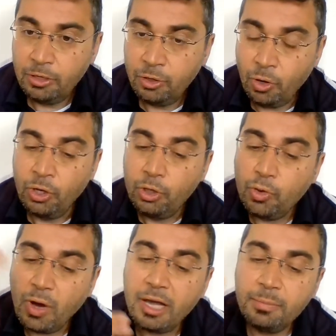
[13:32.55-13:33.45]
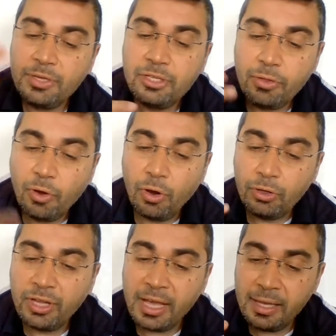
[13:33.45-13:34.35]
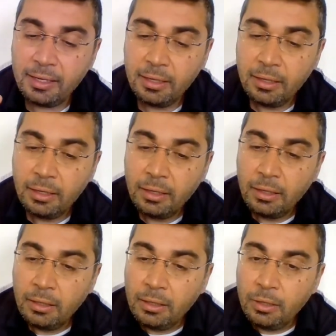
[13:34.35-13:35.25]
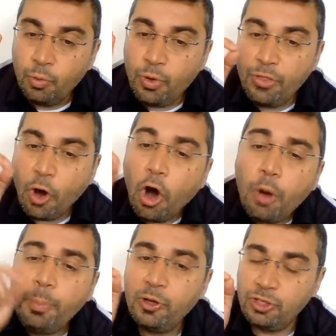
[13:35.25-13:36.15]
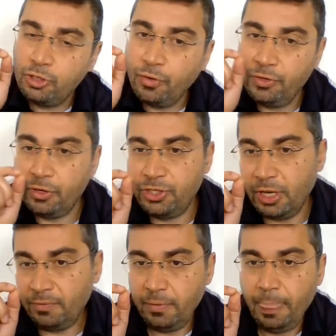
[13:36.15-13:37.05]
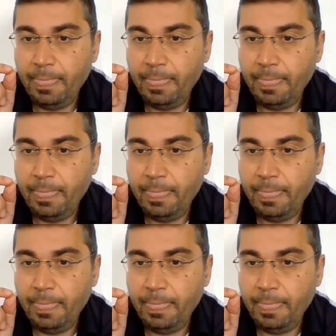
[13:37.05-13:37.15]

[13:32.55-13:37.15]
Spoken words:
No, you are busy the whole day with the opposite of yourself,